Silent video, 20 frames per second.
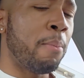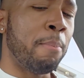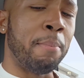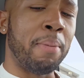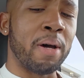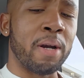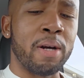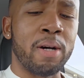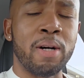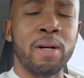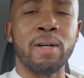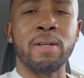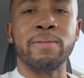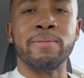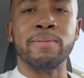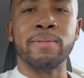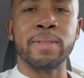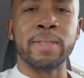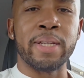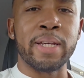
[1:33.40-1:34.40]
But
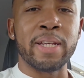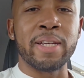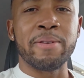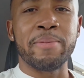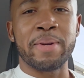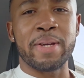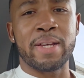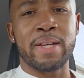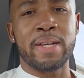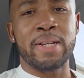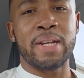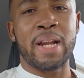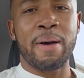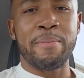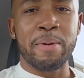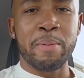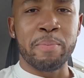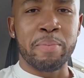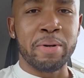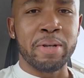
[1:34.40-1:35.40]
yeah, man,
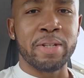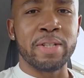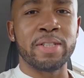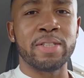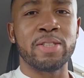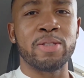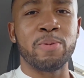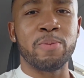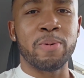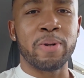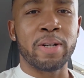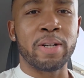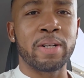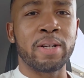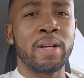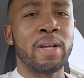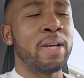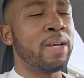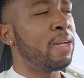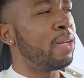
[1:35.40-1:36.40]
I've been putting in some work.